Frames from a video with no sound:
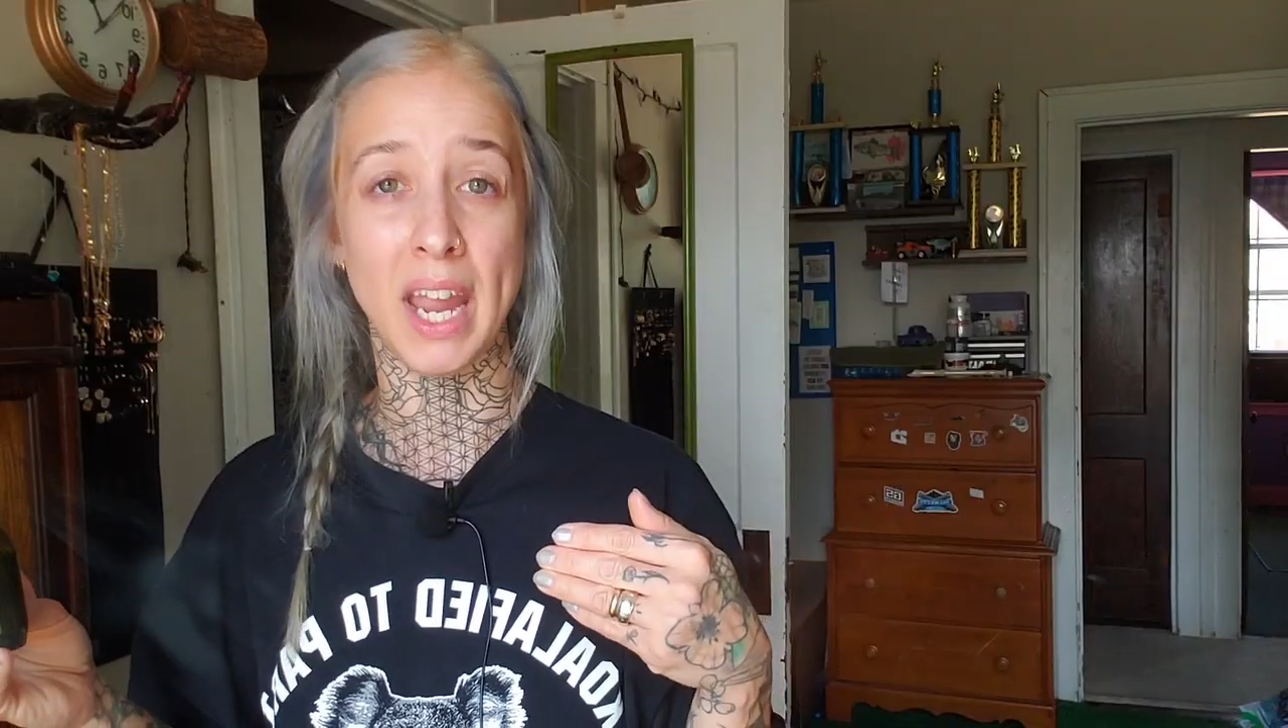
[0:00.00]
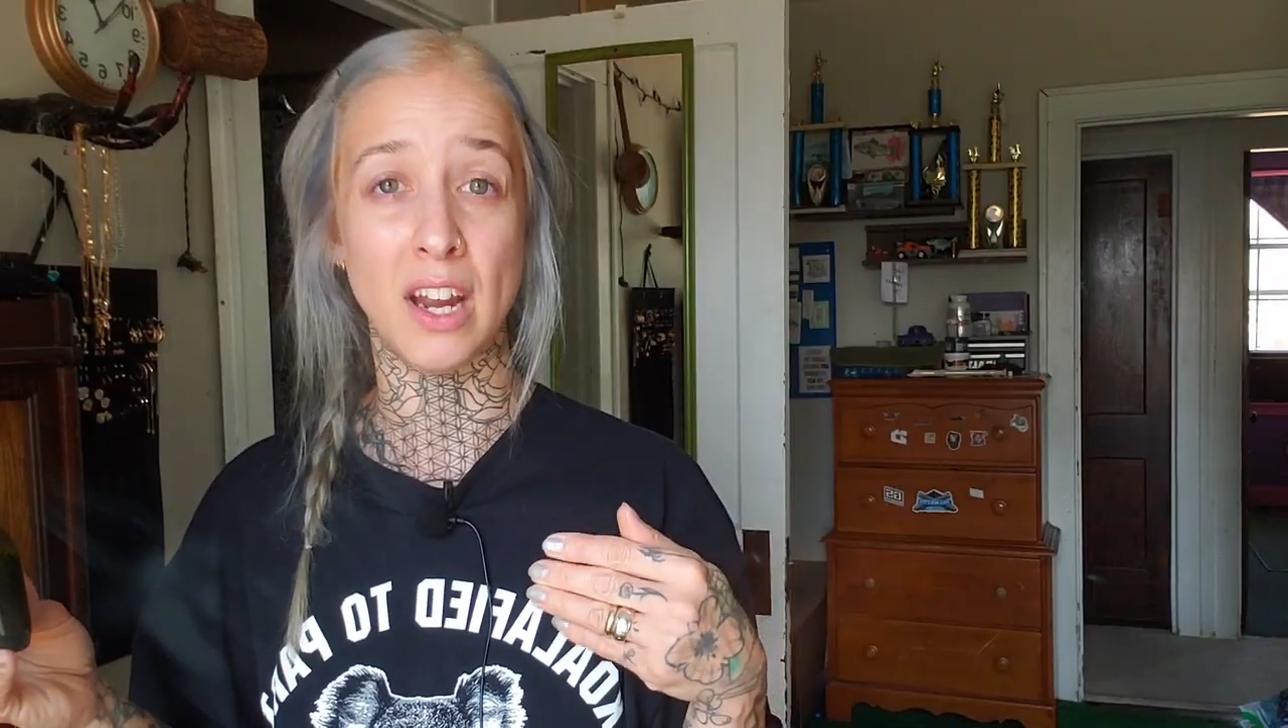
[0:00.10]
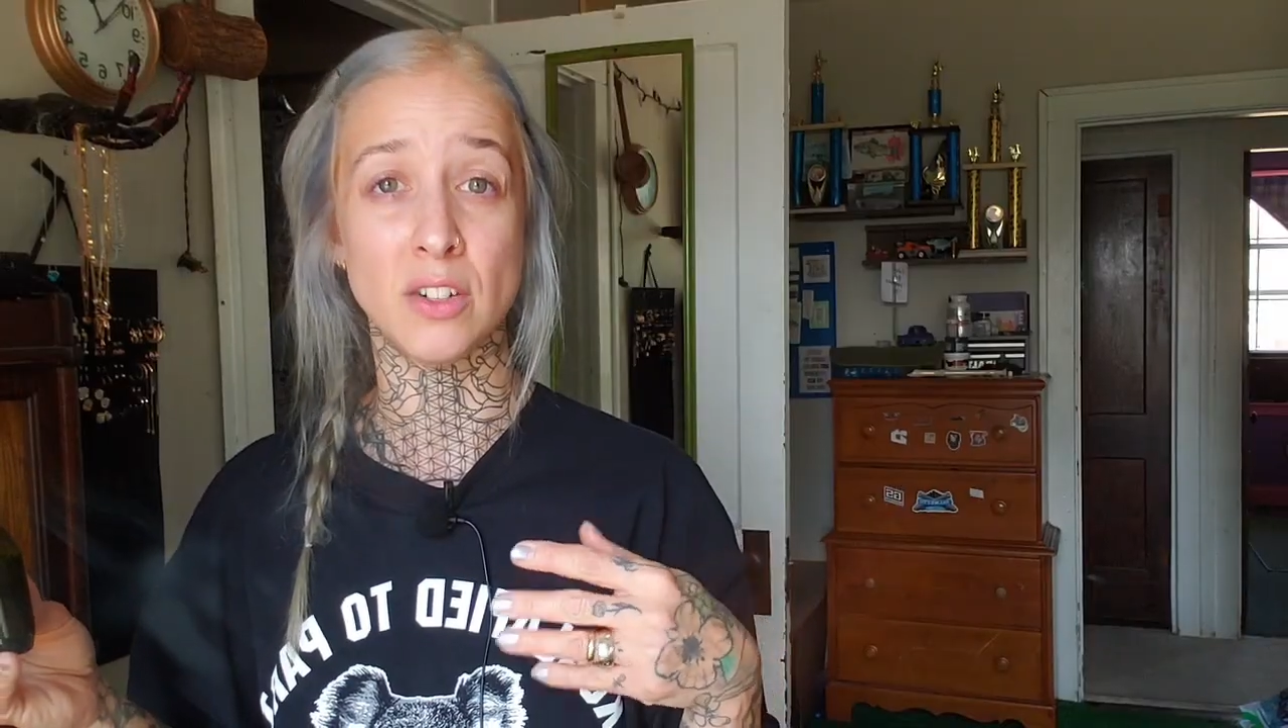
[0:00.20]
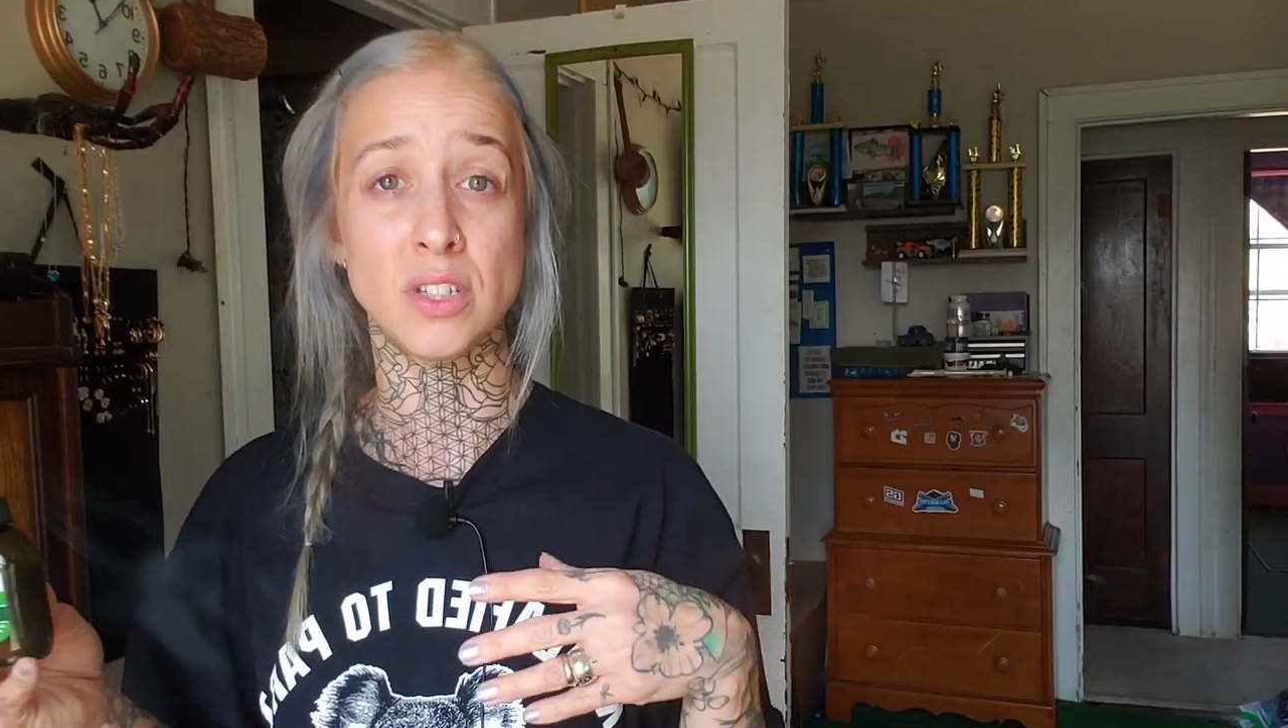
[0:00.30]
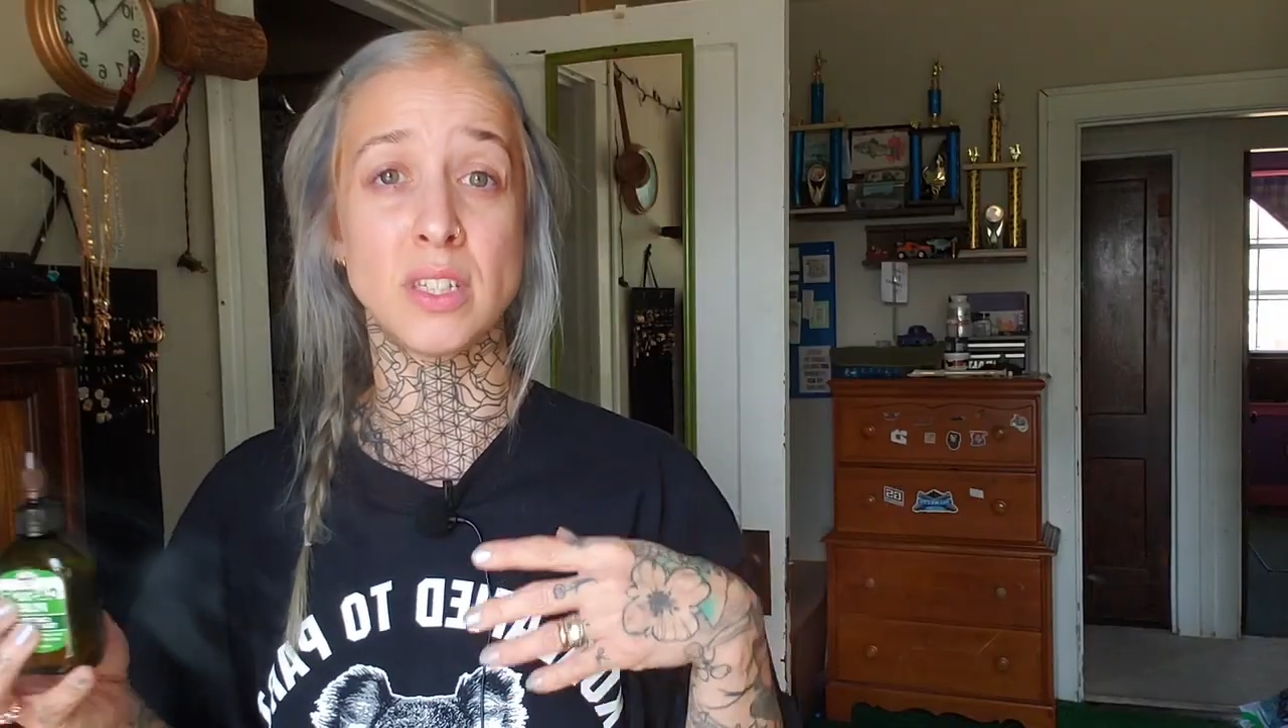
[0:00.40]

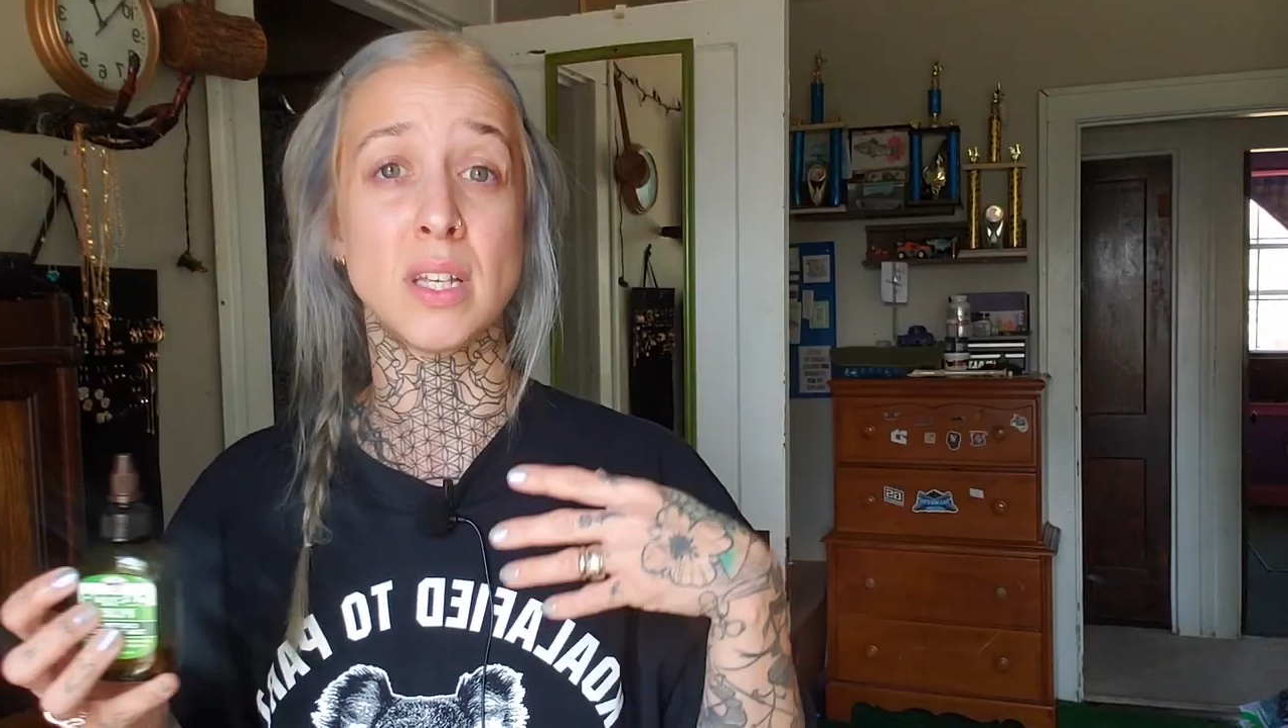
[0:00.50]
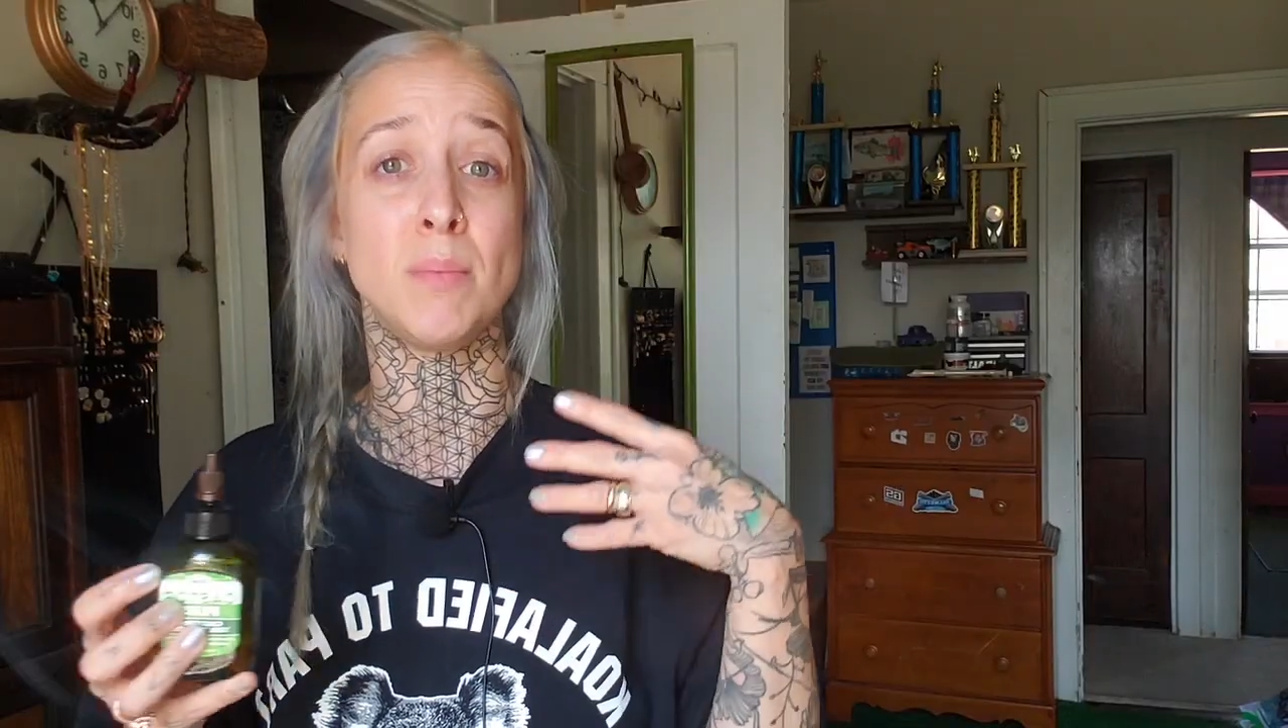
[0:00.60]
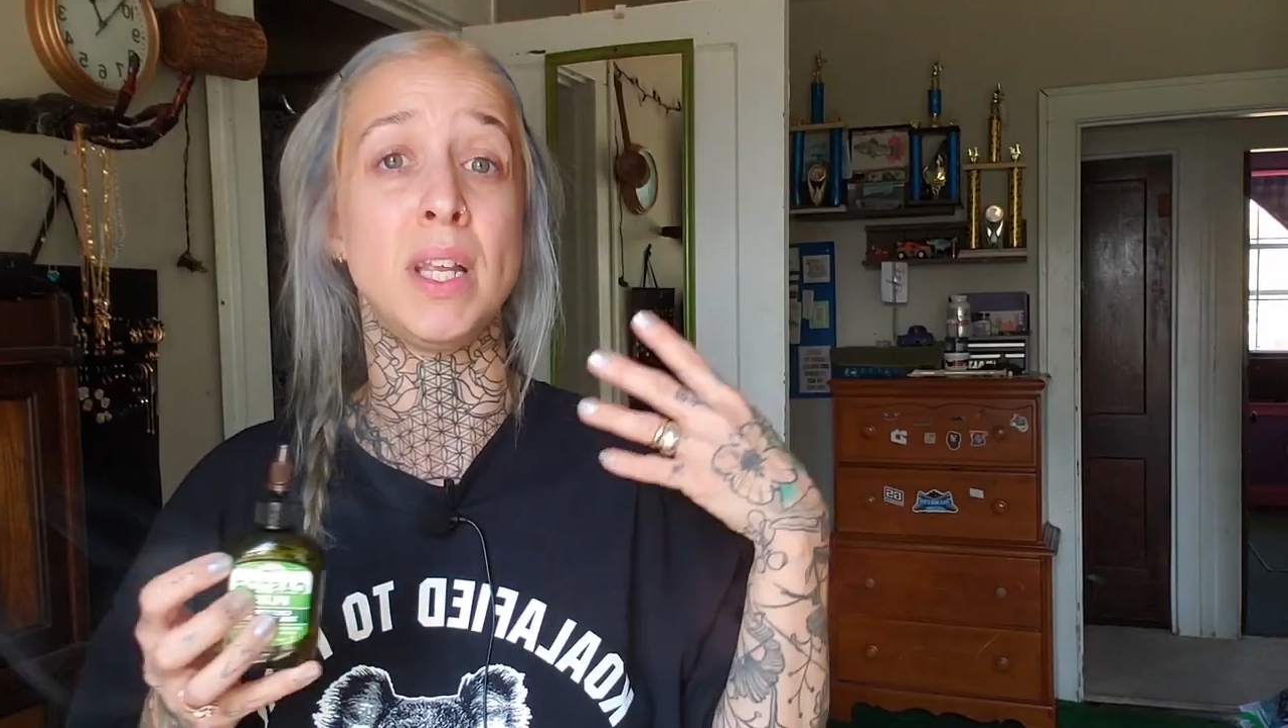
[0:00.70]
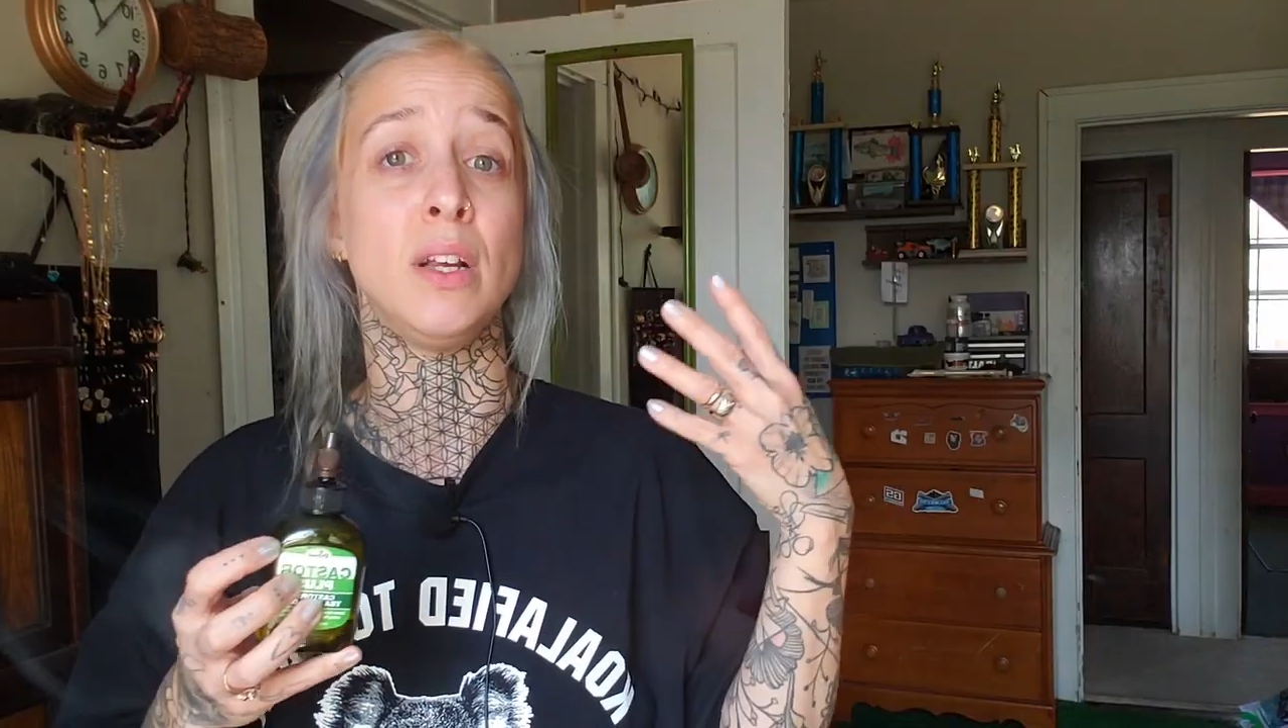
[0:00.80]
hair since I'm